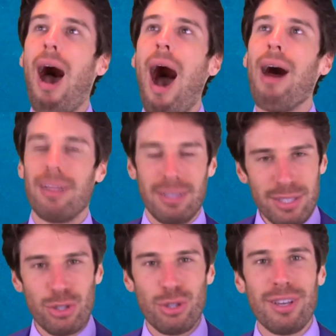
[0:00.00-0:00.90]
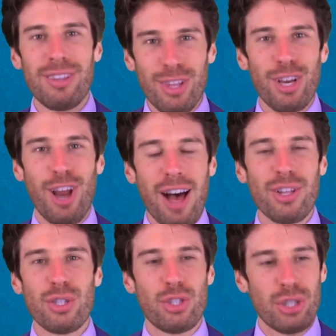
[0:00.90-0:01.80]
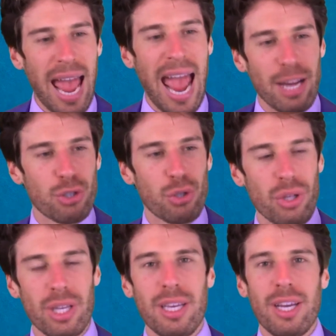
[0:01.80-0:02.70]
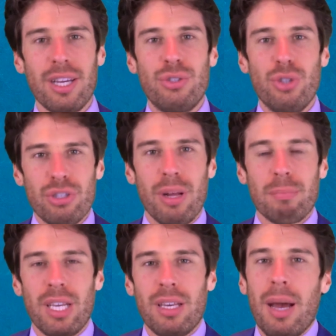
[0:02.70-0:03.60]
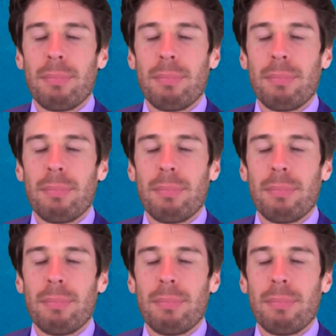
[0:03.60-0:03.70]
knowledge, the, the knowledge to actually do something.